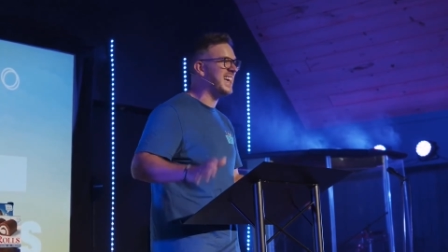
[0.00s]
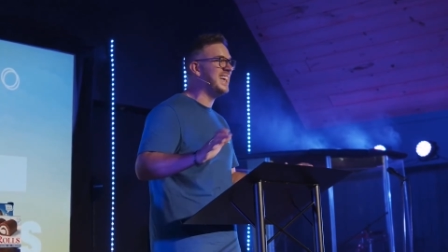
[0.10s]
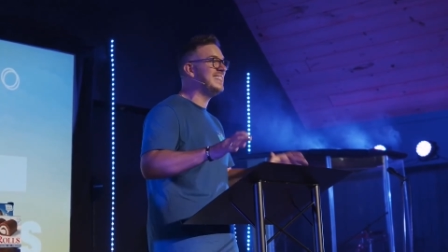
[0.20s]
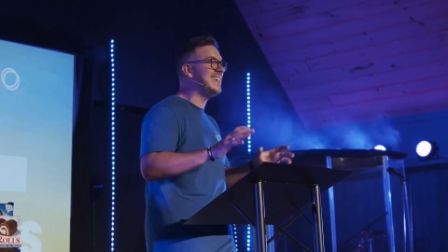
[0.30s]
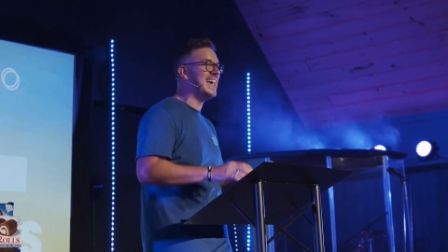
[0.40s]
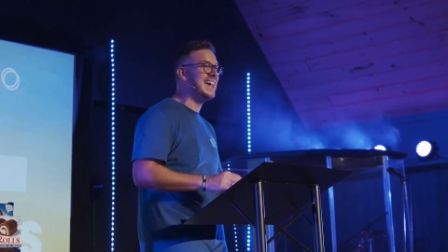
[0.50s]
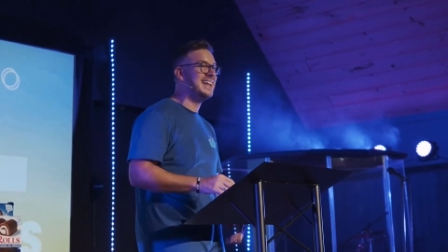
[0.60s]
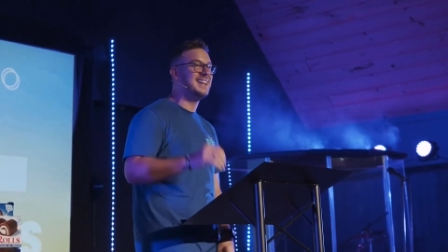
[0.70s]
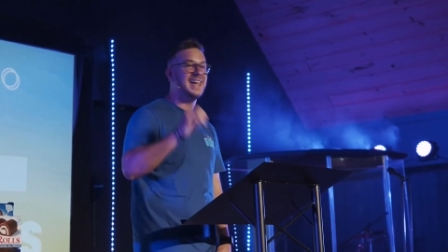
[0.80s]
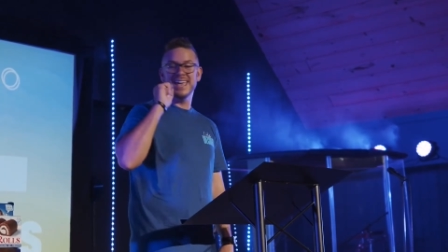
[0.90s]
in the
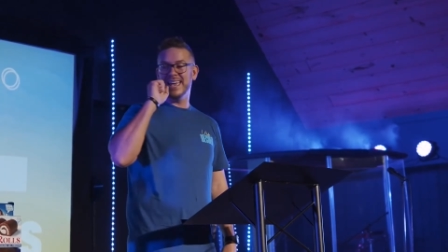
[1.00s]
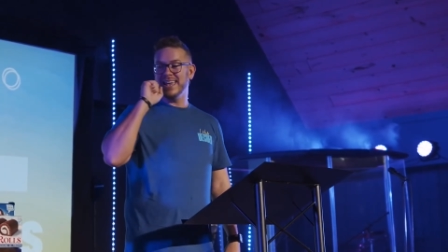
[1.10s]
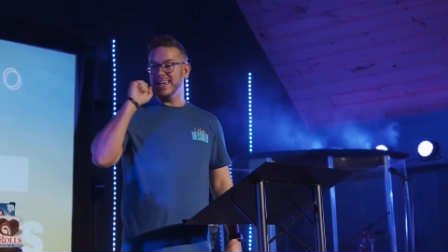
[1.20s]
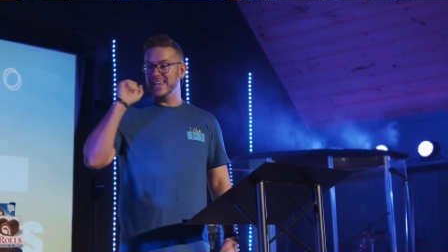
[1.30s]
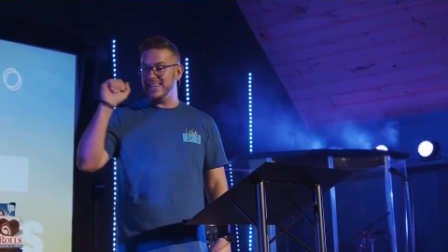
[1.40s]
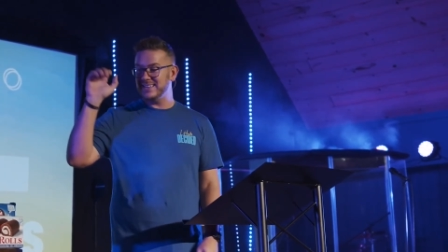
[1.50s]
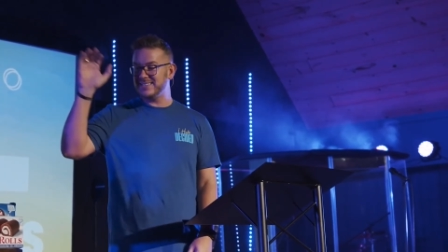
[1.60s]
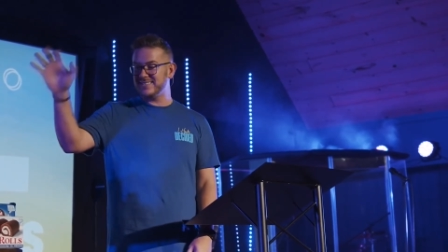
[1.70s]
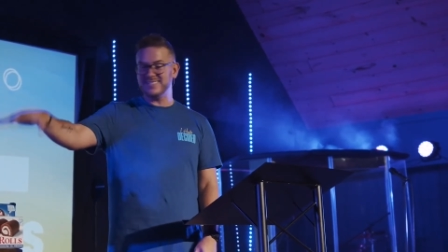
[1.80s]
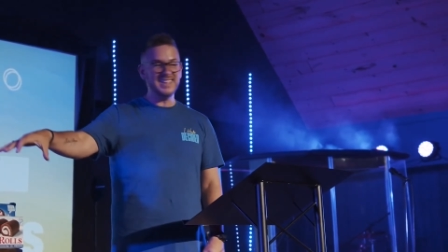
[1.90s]
end, his
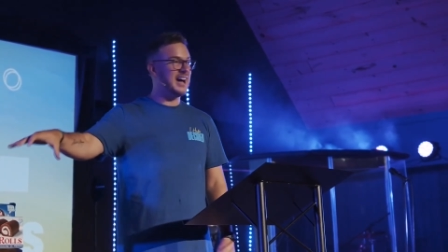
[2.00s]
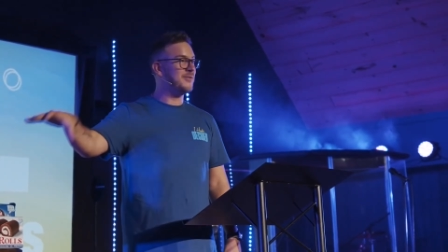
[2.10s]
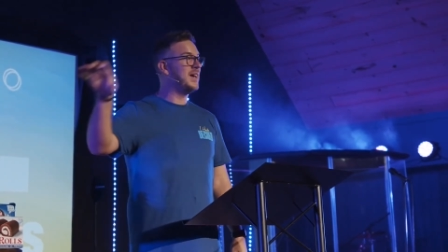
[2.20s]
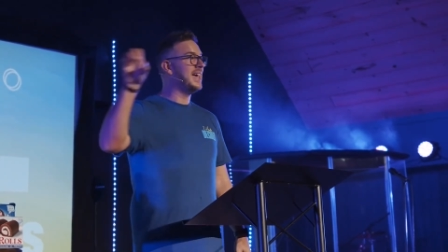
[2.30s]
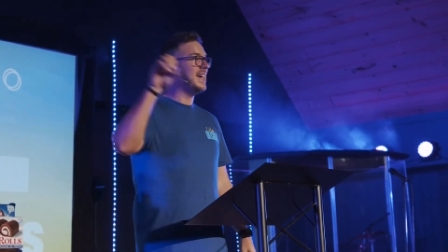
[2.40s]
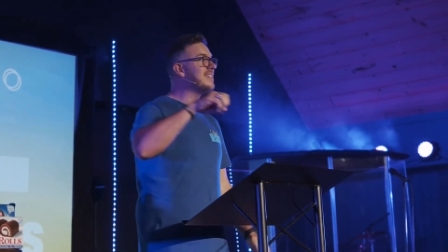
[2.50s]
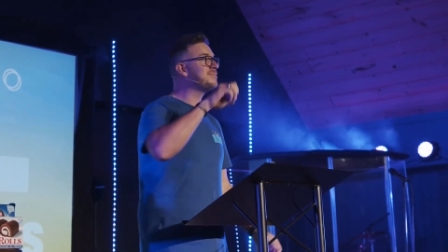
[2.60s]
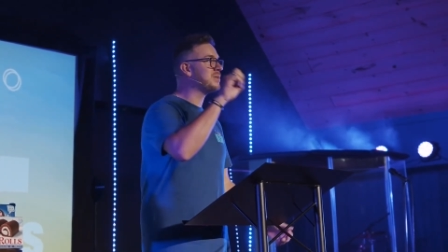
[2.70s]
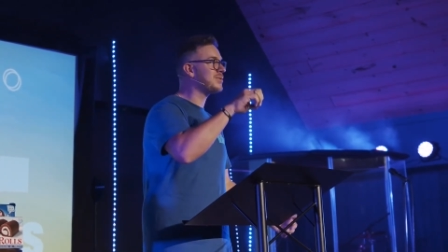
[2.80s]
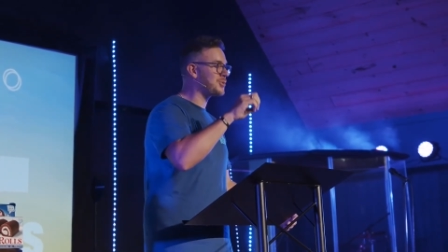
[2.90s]
stuff, his
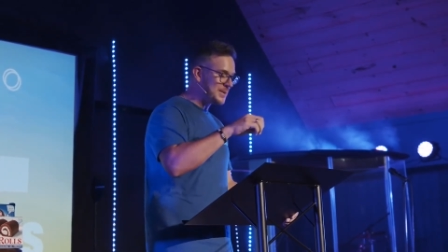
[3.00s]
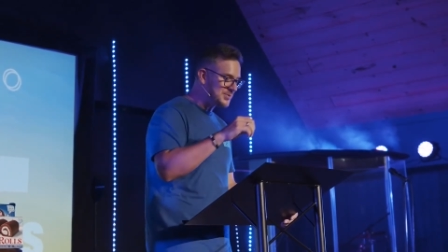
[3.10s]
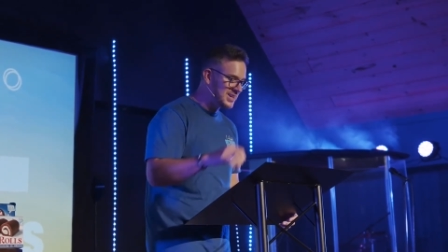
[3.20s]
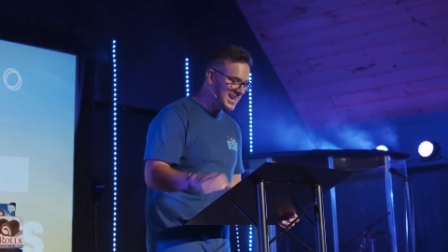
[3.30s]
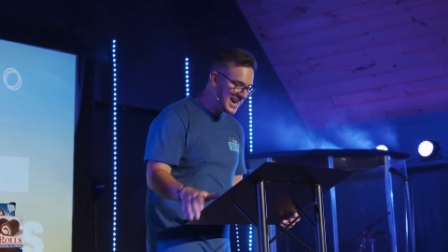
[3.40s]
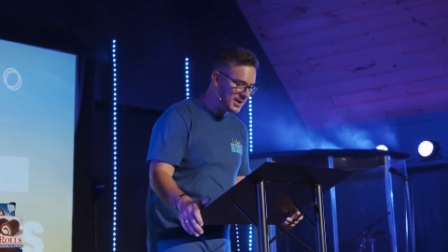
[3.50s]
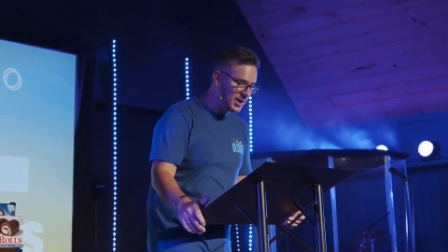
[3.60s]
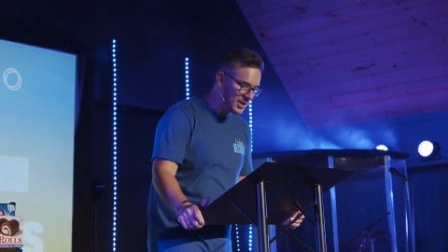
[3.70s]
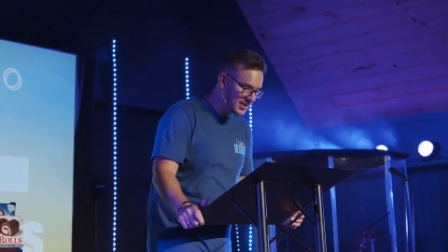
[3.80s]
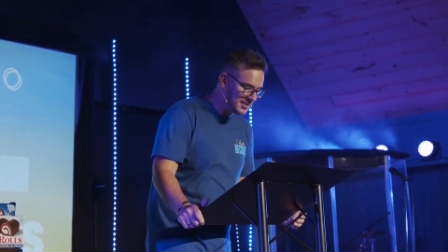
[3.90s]
prescription, it
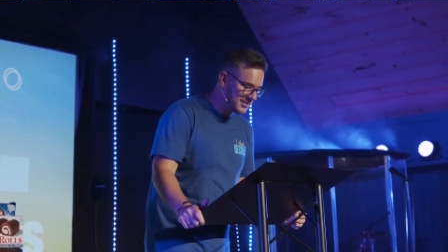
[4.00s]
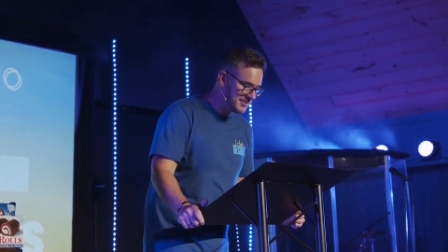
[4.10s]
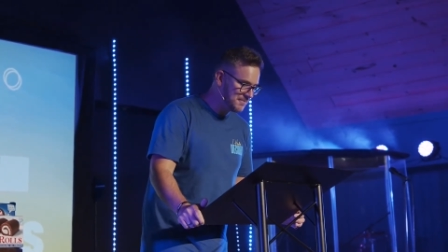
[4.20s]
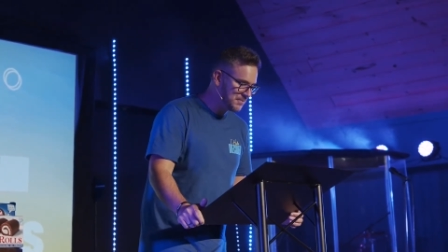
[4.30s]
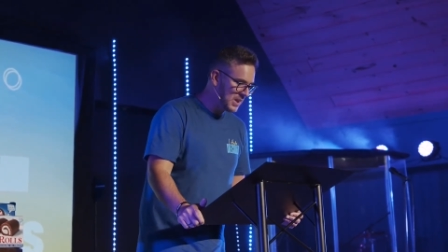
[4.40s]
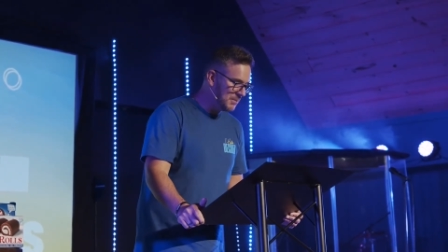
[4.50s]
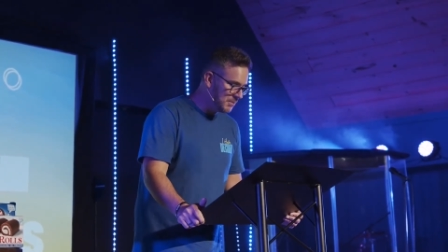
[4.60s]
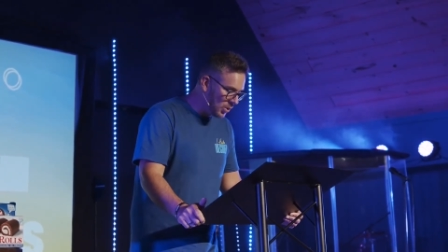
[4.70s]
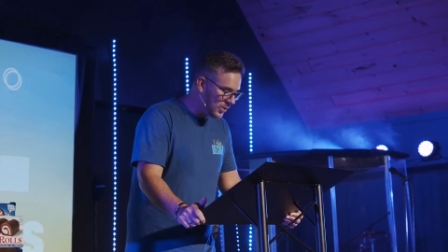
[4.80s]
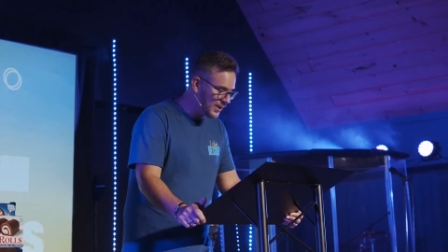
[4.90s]
hurts
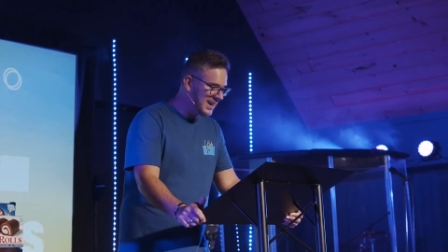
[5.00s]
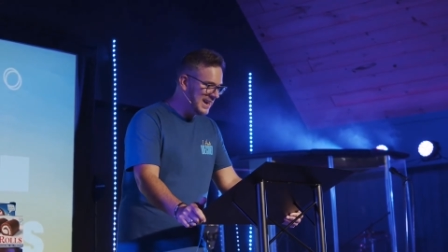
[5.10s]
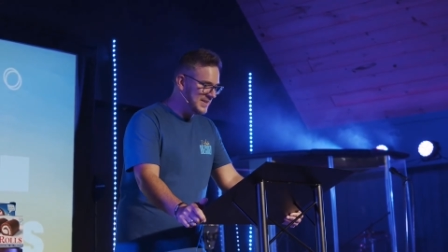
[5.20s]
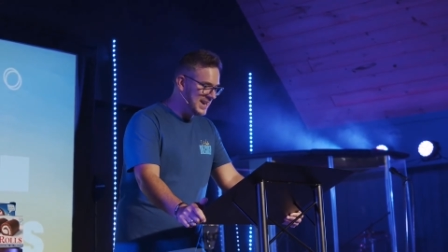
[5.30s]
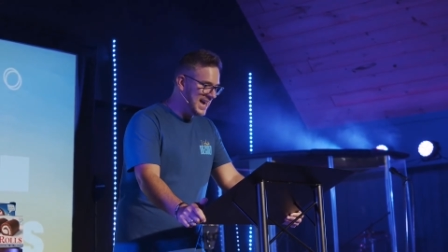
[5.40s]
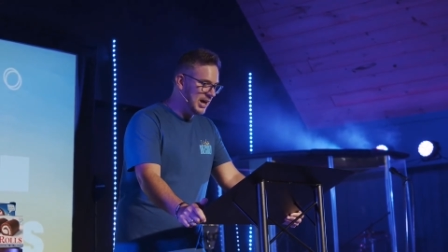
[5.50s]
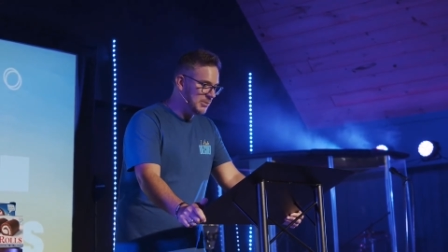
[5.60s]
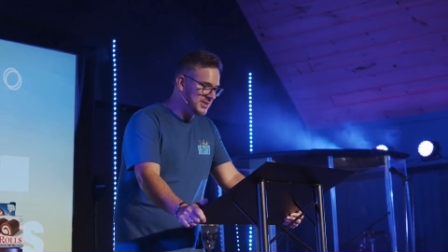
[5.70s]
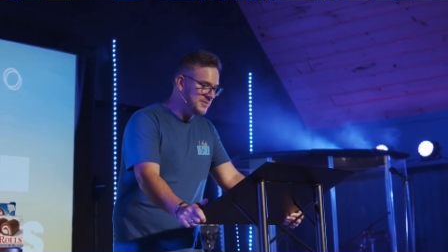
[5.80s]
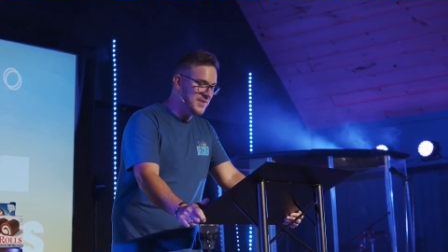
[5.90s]
more than it
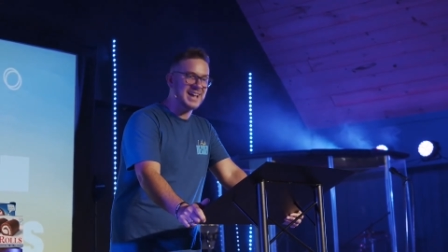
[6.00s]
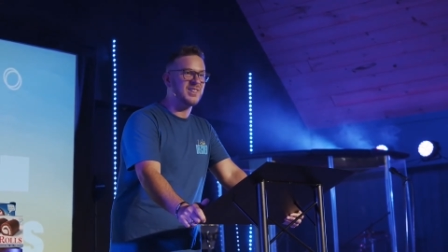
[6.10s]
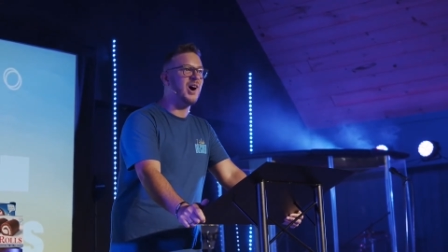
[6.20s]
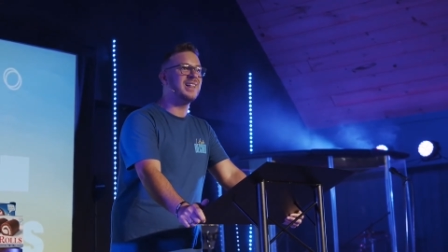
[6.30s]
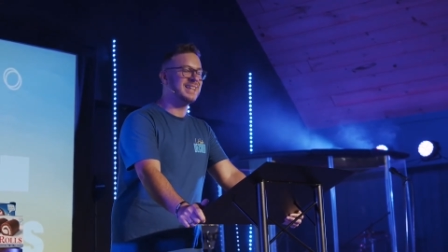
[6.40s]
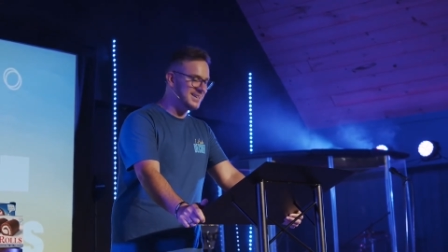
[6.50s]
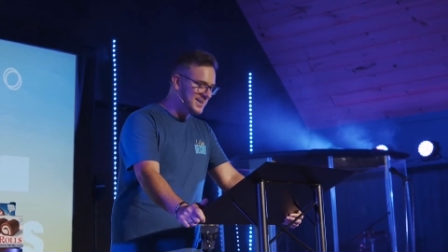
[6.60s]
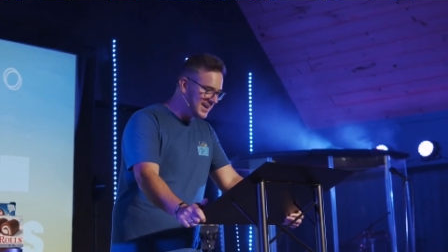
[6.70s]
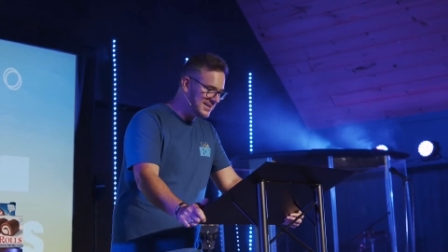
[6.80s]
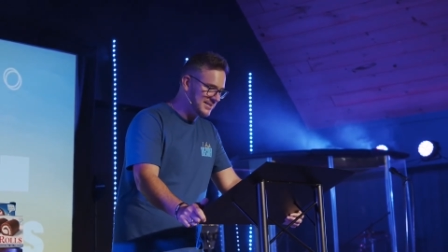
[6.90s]
helps. In fact, all it
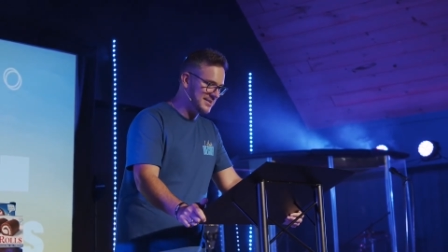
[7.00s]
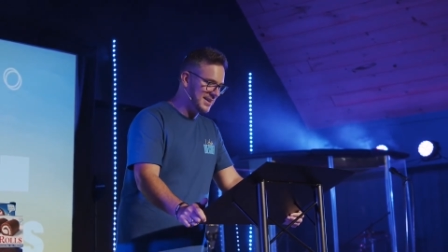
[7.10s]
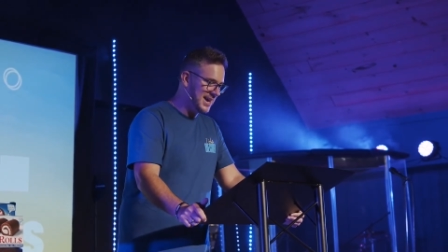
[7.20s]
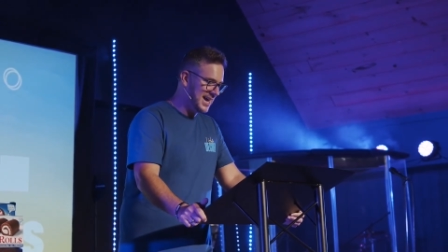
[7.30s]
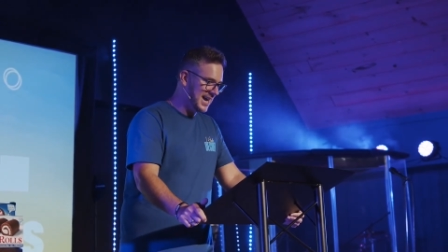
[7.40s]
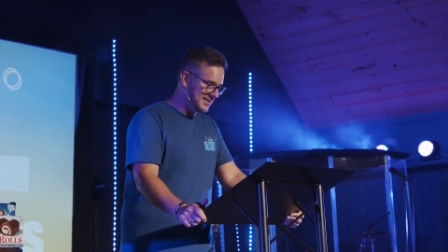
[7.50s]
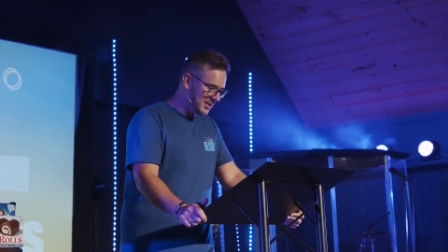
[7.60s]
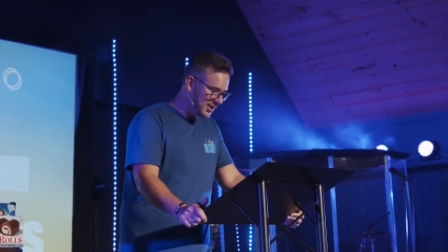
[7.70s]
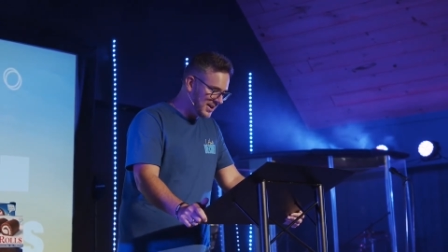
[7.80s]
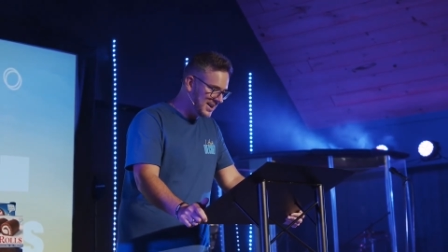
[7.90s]
does is
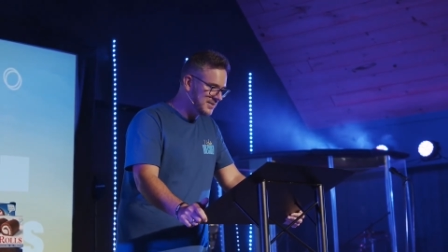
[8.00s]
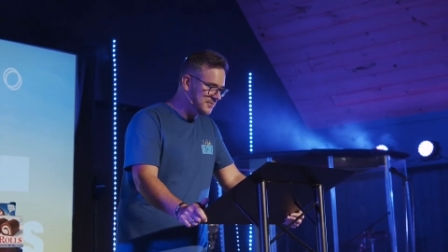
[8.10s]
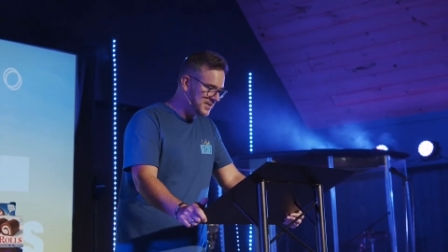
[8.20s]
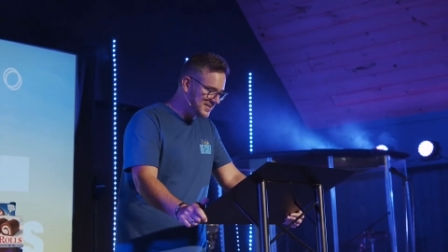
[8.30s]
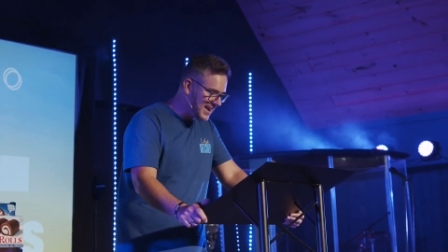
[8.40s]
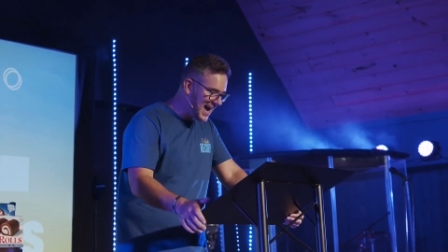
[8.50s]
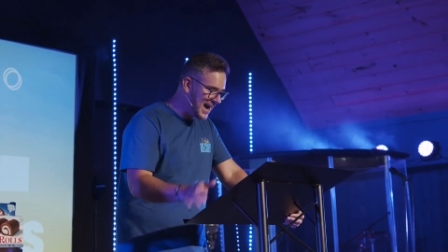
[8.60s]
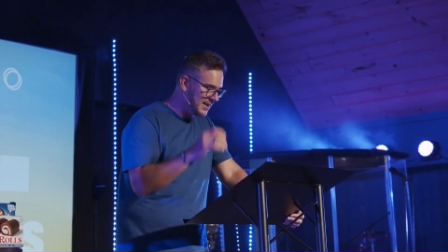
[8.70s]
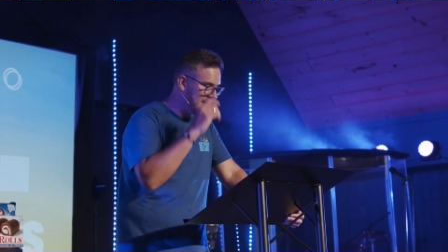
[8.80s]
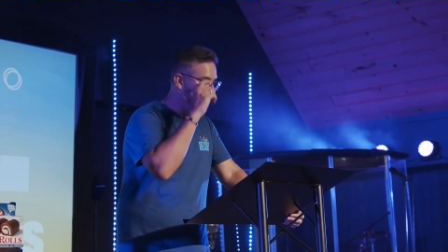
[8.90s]
hurt. It's a facade.